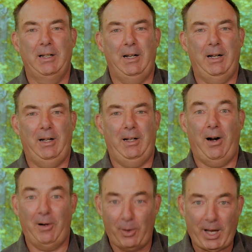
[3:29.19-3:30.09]

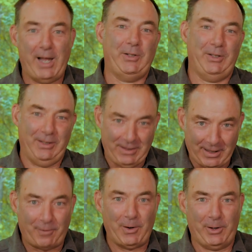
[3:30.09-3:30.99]
Our location
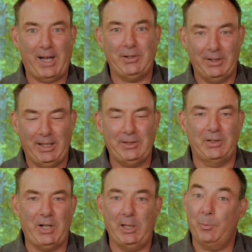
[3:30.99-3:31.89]
in our vocation needs to
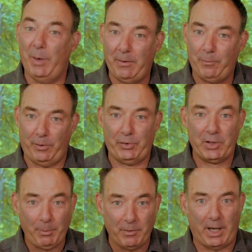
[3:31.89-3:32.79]
change. But for
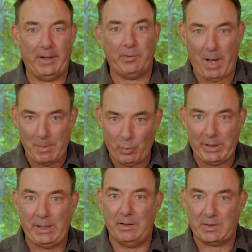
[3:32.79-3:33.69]
some of us, maybe we
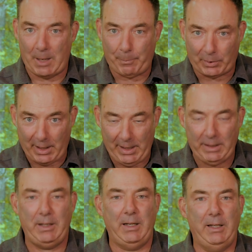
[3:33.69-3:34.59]
need to stay
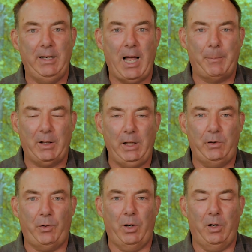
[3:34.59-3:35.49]
planted in that
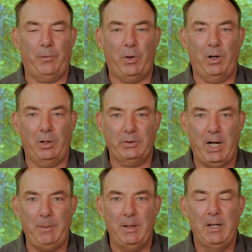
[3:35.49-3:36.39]
place for a long
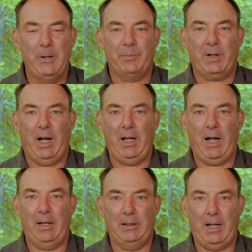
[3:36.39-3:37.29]
time.
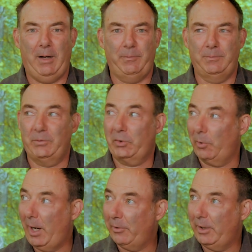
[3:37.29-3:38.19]
I'm
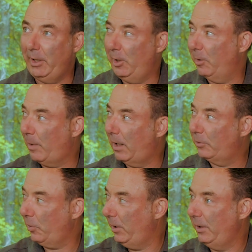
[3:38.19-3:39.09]
surrounded here by
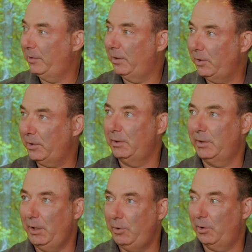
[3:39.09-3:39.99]
trees that just
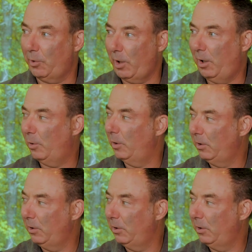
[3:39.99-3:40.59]
continue to grow.